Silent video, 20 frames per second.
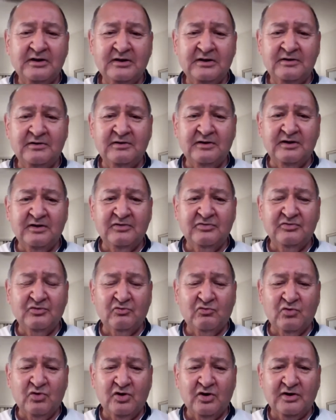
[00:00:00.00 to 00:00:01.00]
in the
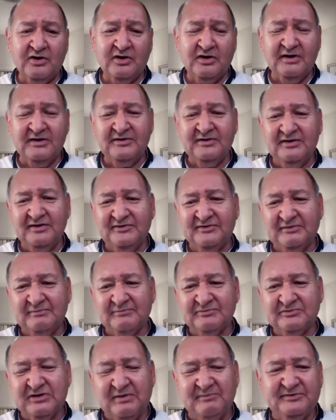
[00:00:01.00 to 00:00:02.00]
work. And
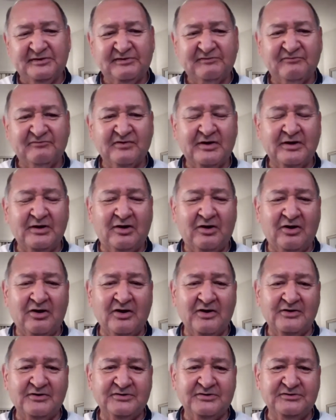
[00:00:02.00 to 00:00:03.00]
sometimes it's very
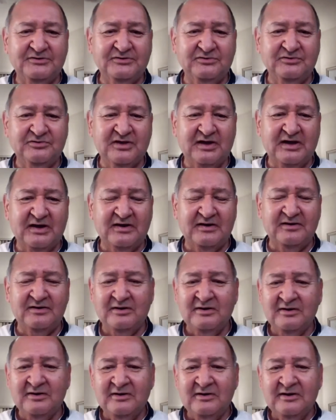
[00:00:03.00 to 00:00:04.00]
hard to do that in
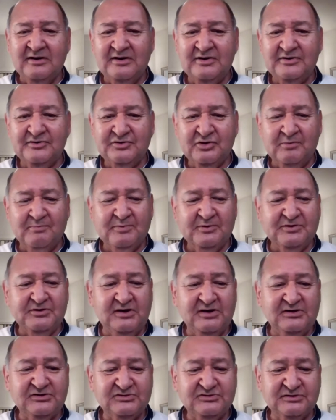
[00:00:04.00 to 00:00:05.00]

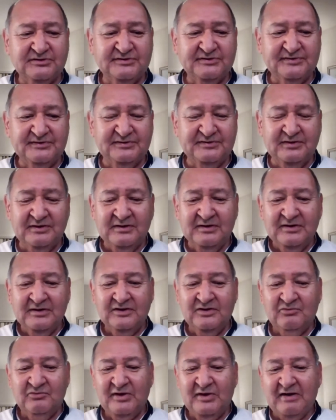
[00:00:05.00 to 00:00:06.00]
interpretations. And,
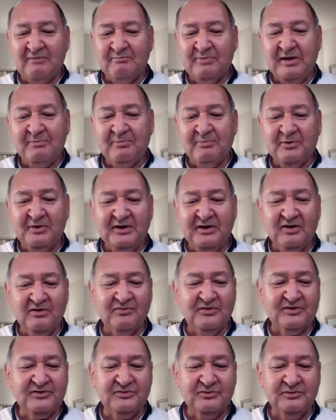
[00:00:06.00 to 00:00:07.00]
you know, we have people here
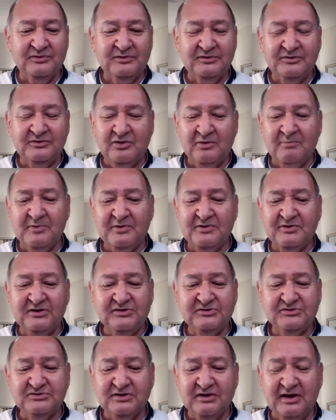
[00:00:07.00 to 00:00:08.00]
that do
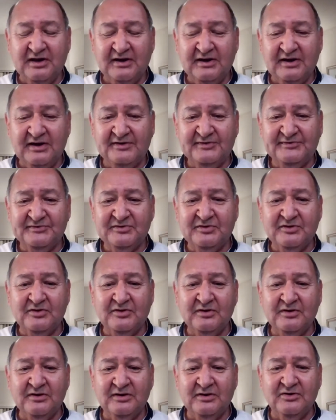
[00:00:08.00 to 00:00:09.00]
interpretation, like
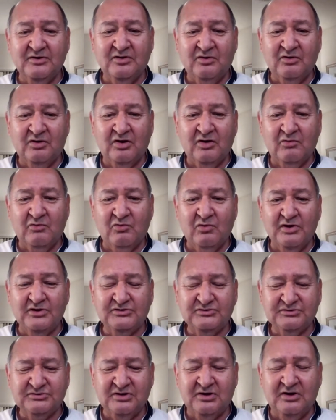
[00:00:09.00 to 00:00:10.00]
Esther, you know, Wei
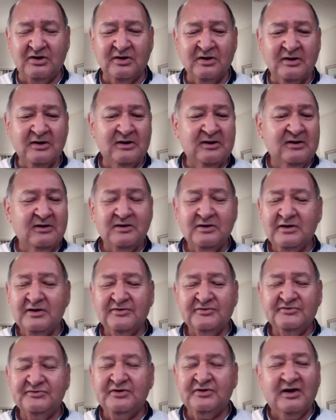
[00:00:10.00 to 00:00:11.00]
Sheng.
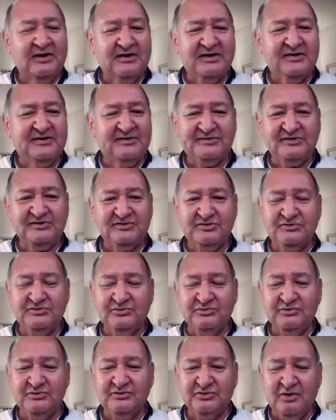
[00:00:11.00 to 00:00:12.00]
It's not easy to
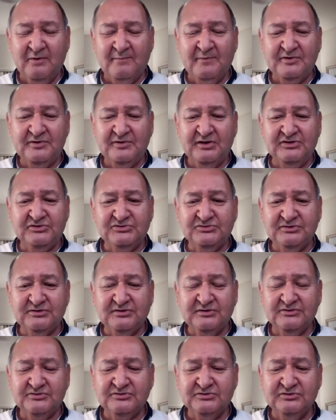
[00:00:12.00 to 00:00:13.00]
do interpretation
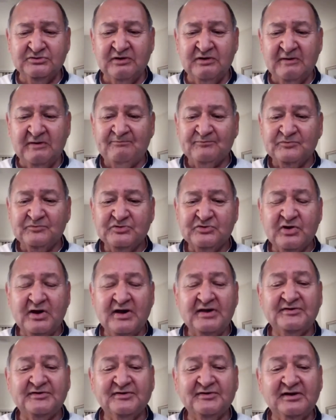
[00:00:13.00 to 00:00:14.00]
and to
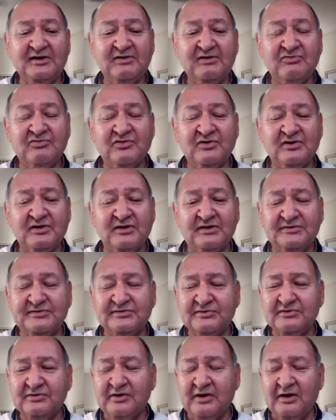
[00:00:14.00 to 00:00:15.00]
translate things